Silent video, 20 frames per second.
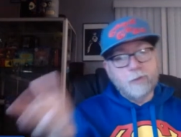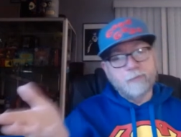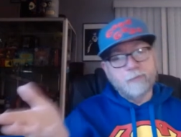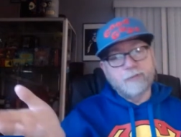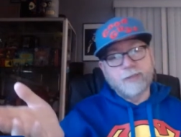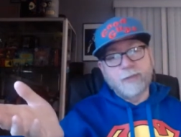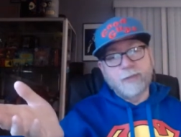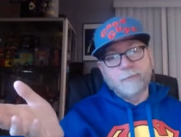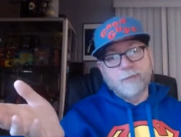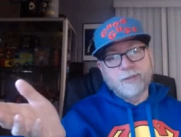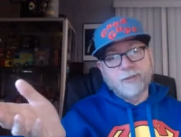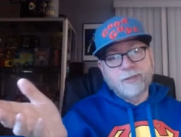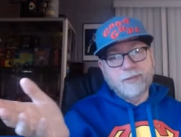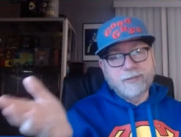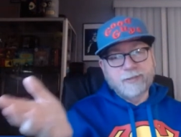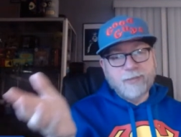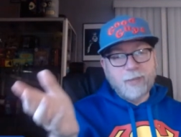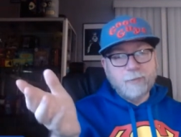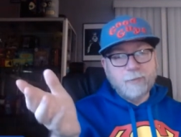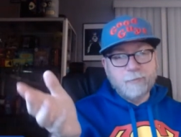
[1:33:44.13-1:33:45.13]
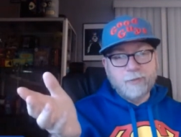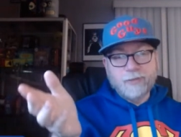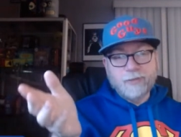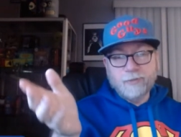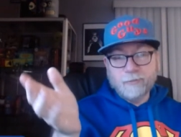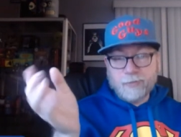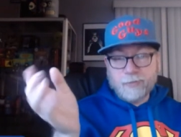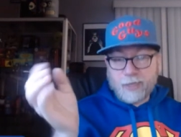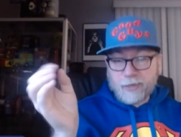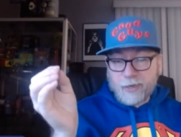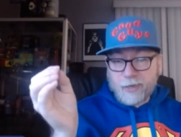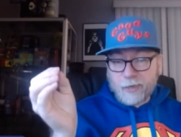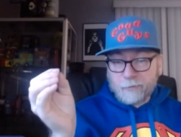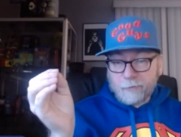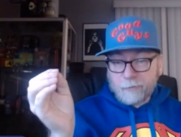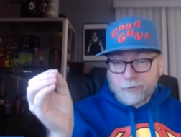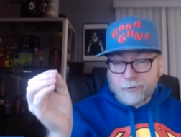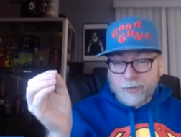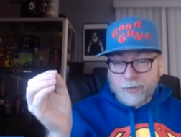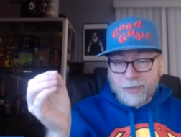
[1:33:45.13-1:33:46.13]
Marvel Zombies. Was that an
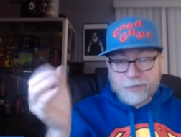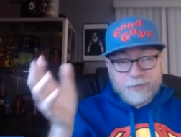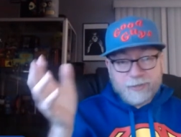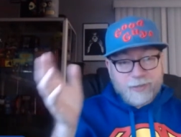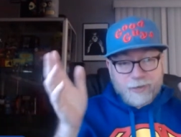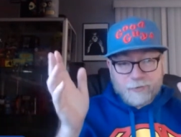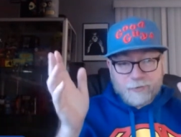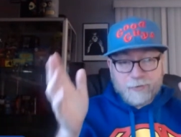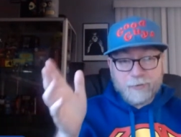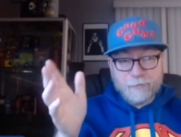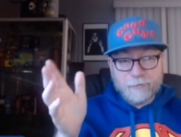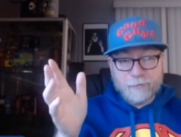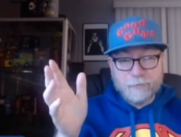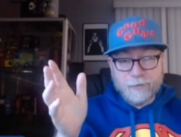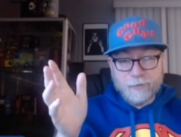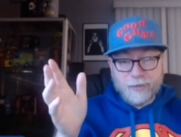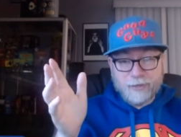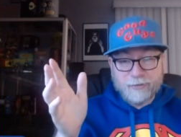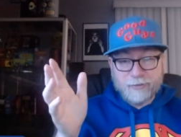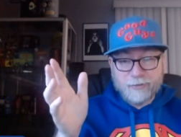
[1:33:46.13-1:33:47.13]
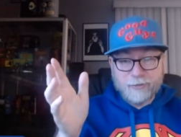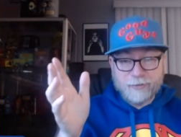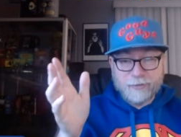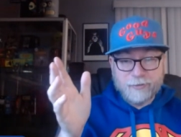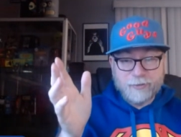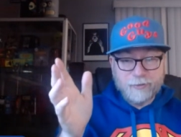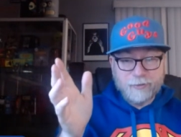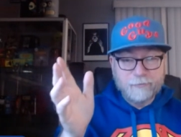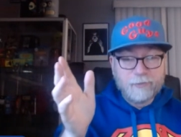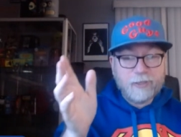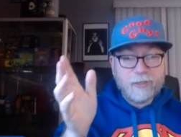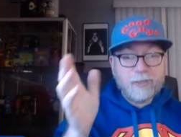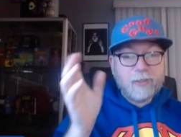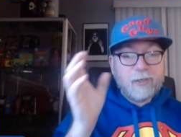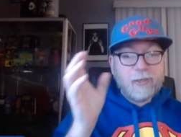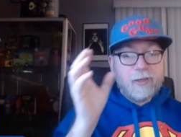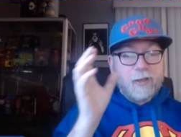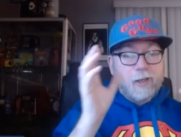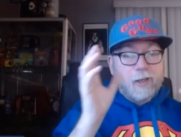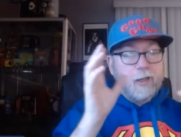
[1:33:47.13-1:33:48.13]
omnibus? I did not know that was one, actually, Jeff.
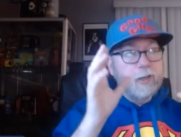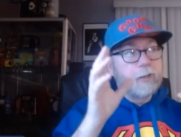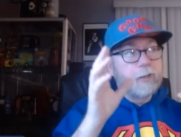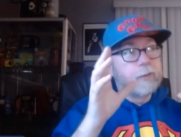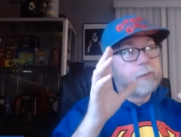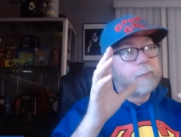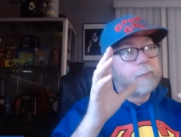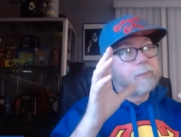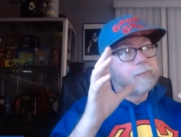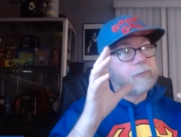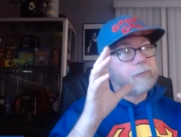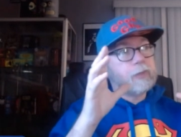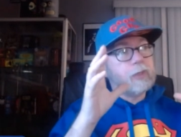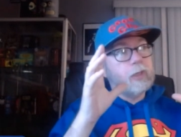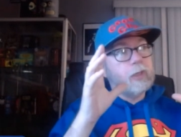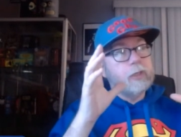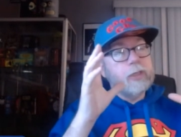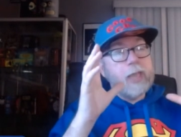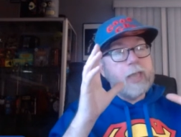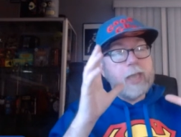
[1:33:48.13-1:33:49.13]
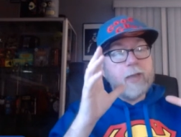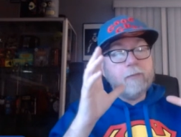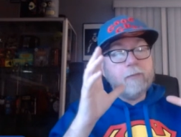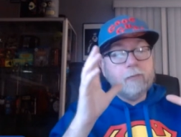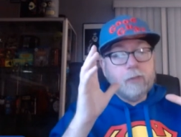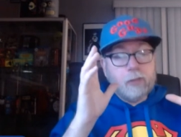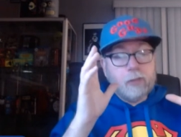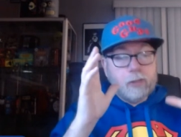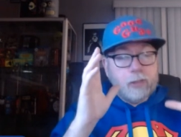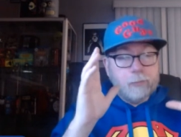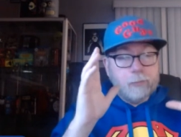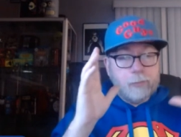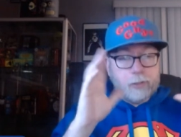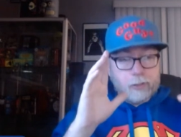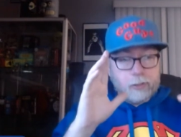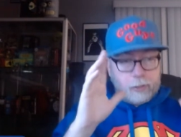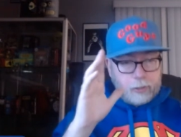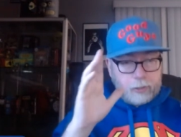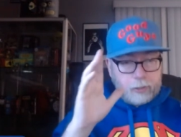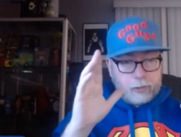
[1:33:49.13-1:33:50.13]
They have
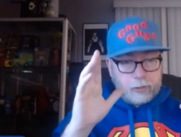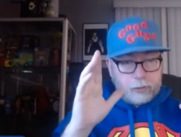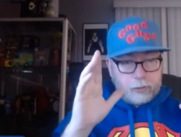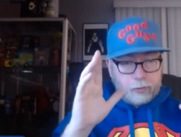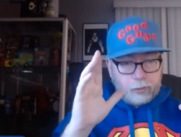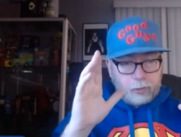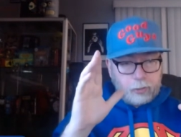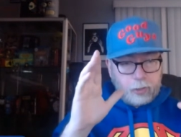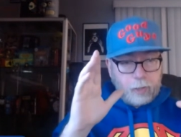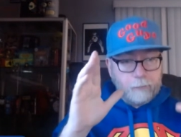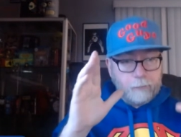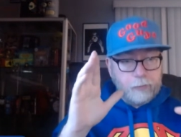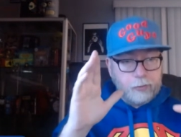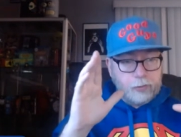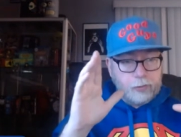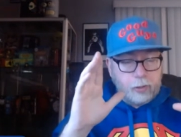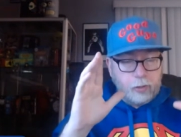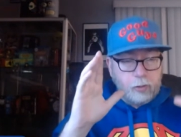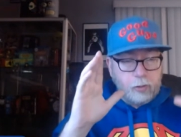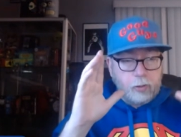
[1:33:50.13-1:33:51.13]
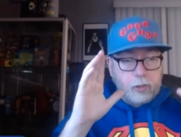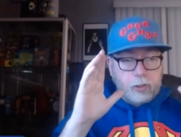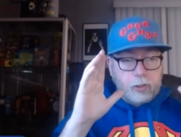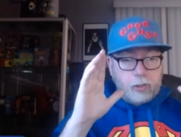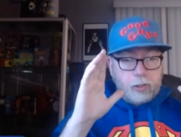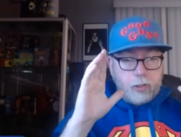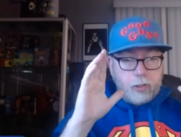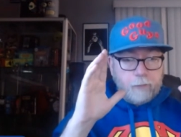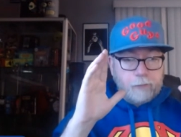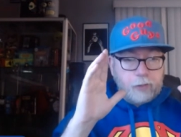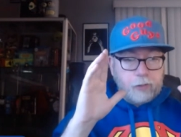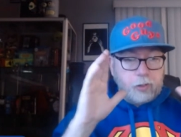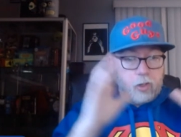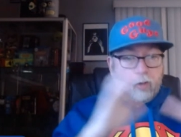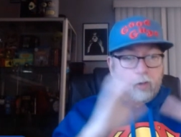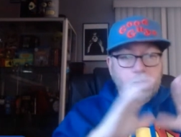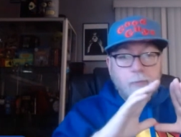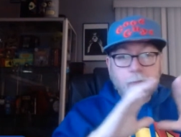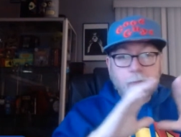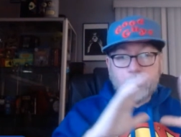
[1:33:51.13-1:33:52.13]
limited editions covers. So if you
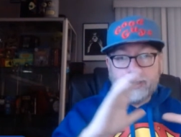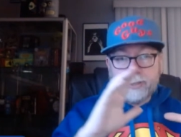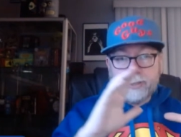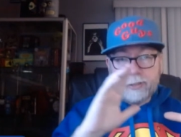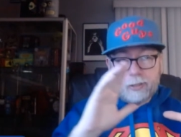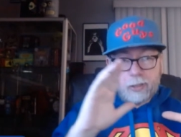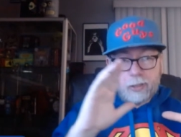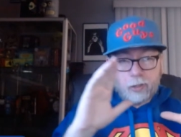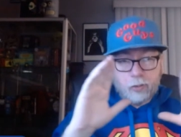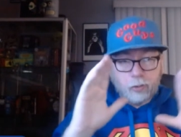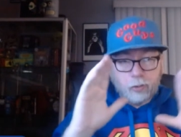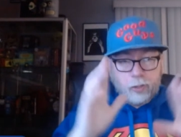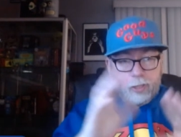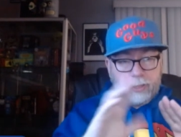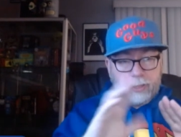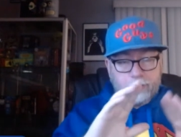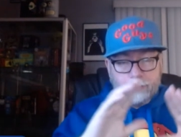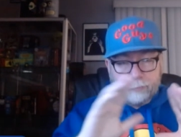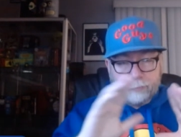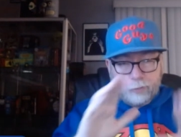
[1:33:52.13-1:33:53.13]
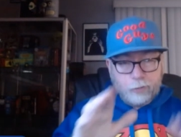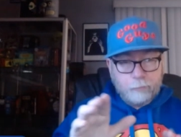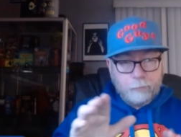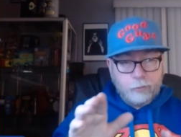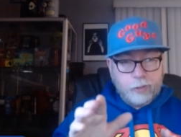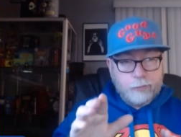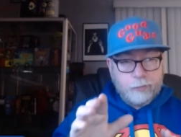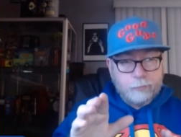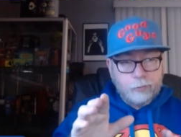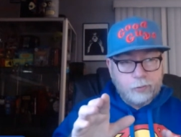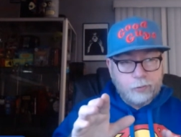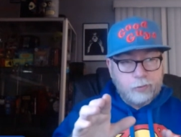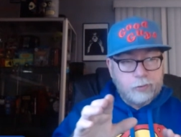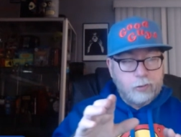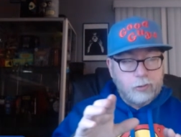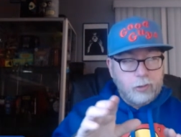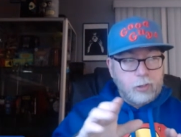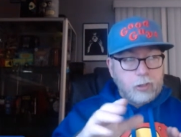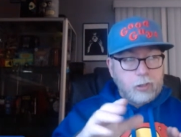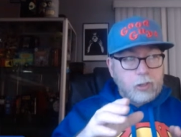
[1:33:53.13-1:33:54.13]
go to places like Organic Price Books,
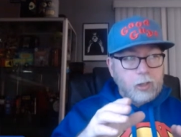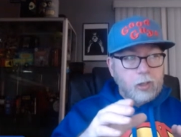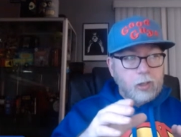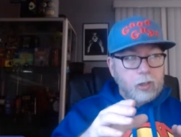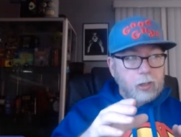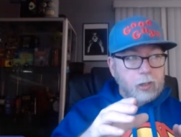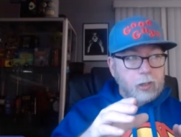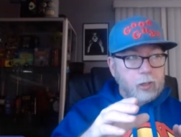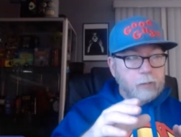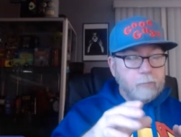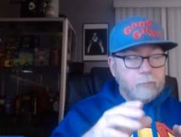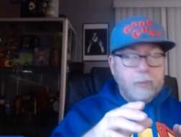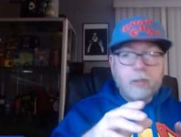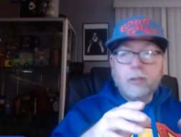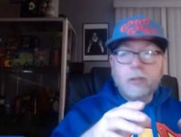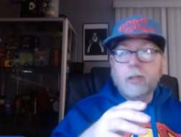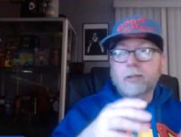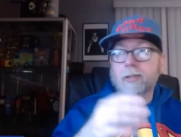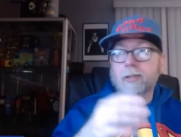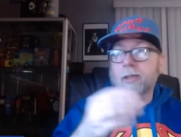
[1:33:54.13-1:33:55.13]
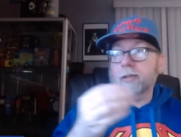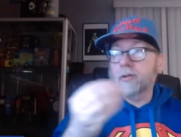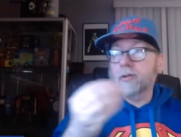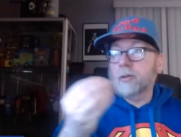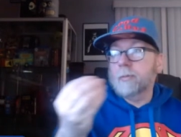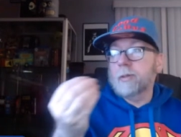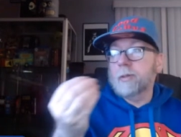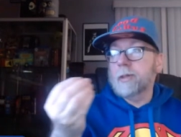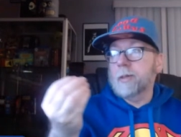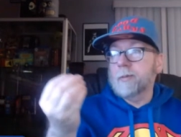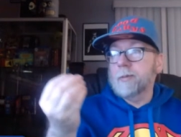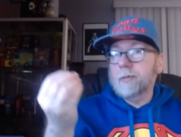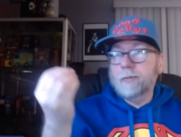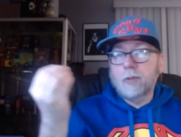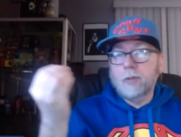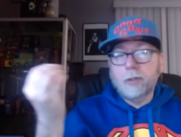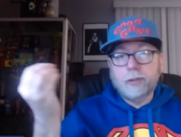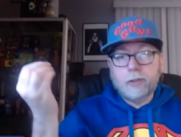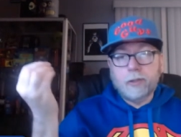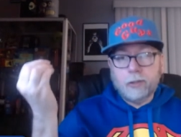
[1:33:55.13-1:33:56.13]
I said it so many times, I feel
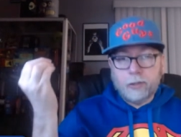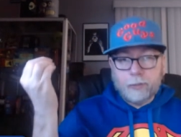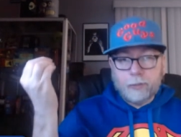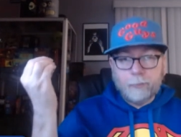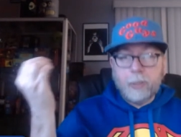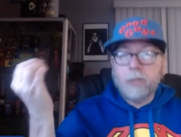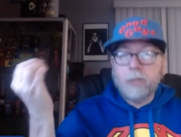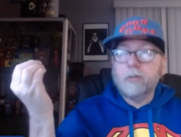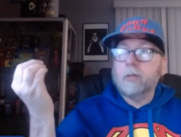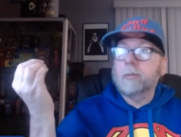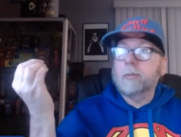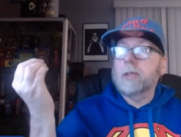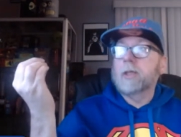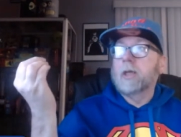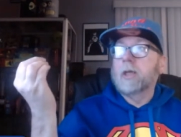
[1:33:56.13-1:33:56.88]
like they should sponsor me.